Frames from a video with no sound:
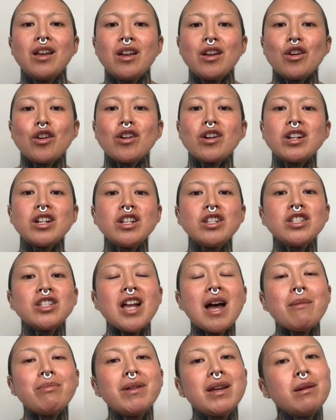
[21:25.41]
You're going to
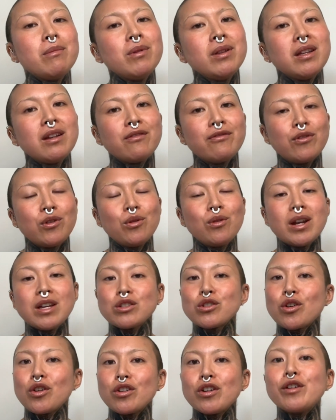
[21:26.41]
stop labeling food
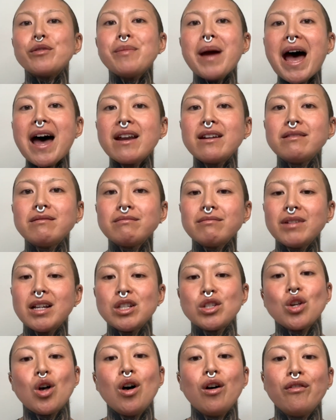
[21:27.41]
as good or bad.
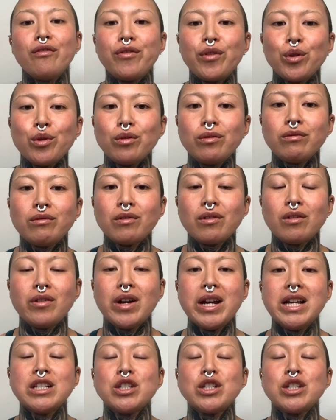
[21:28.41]
It's all food, right?